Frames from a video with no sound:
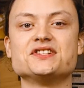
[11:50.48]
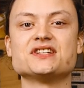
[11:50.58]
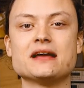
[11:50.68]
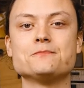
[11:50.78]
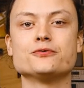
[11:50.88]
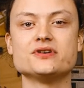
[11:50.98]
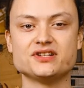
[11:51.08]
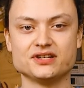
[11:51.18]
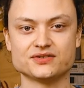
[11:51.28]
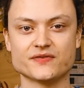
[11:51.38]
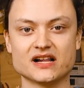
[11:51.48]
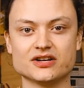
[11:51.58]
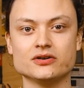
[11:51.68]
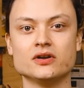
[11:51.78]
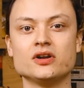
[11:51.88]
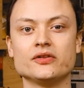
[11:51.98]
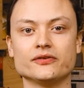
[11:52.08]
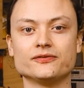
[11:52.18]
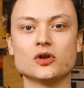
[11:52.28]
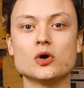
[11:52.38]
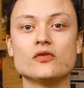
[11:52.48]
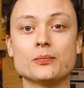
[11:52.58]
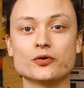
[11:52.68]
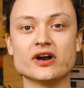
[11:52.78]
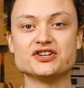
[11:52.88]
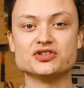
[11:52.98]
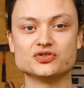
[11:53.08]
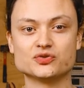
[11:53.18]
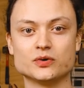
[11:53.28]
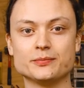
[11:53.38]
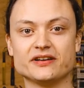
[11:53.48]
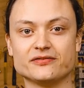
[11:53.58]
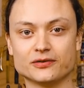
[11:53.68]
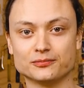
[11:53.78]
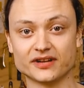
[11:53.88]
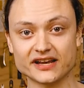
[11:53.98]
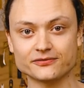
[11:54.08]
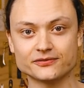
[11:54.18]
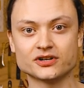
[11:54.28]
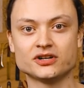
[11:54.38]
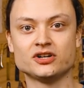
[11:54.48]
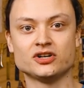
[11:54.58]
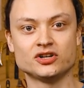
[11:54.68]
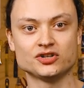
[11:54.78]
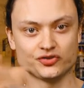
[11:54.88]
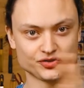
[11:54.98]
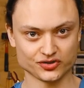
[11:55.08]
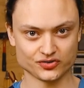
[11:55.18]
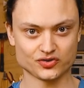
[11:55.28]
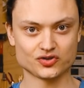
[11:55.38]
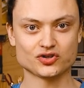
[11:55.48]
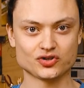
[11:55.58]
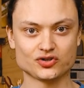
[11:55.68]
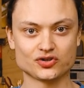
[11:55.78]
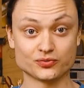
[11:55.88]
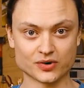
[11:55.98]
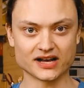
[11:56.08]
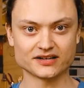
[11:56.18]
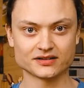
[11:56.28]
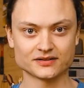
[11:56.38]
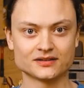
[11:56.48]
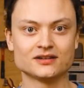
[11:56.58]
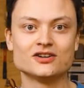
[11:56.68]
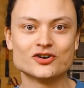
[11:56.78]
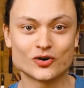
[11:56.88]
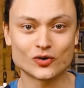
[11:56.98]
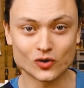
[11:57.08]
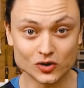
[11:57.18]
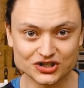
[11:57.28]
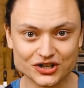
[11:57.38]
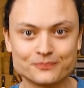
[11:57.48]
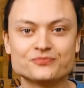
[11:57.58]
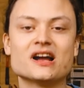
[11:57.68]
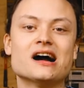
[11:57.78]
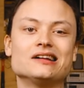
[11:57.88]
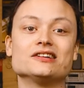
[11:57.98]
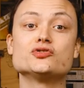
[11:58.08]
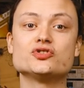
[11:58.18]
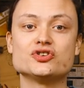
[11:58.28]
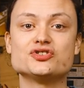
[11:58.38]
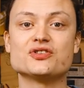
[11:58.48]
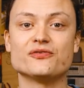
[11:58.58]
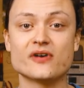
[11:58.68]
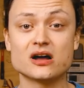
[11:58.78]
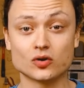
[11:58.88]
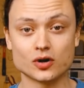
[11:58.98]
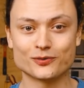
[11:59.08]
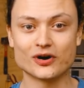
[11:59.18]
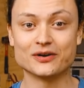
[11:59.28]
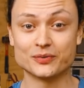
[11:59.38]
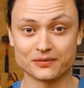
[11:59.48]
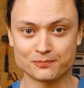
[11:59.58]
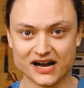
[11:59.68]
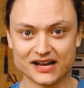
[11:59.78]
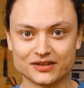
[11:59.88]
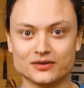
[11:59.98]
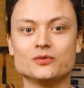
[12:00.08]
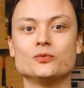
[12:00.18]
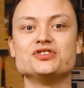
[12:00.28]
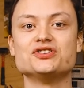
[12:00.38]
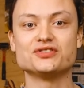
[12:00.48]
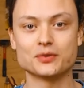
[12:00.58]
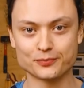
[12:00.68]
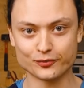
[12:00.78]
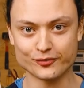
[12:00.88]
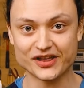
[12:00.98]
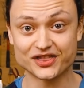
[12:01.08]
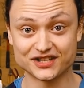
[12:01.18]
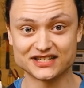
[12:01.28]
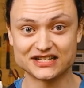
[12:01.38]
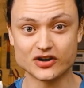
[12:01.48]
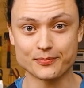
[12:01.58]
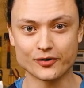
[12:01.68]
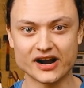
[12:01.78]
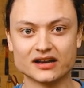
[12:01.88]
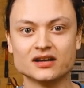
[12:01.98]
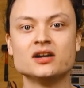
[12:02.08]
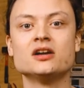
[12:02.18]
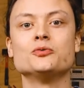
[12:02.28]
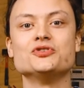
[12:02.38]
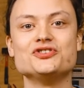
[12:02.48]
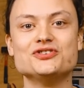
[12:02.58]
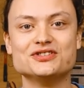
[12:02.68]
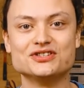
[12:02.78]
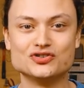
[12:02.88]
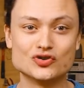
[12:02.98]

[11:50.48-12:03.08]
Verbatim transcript: the same precedence value, the flow of operations will be from left to right. Also, I'll introduce the final operator within Python, which is the parentheses operator, which uses